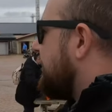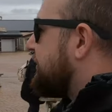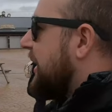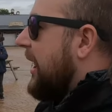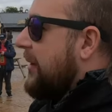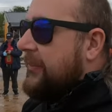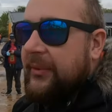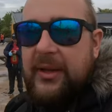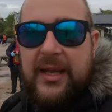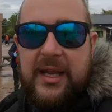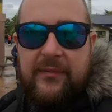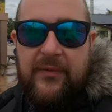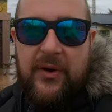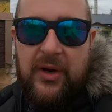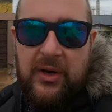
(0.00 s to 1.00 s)
So I
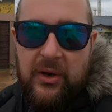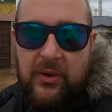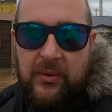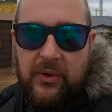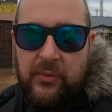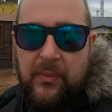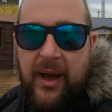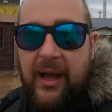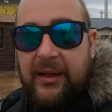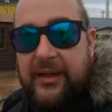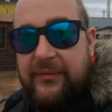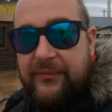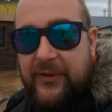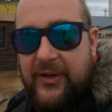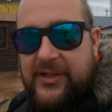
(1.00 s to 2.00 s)
believe we're going to go on
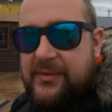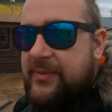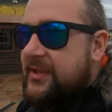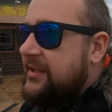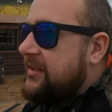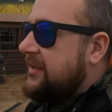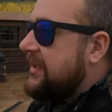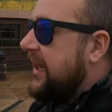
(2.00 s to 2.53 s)
Kumali first, which is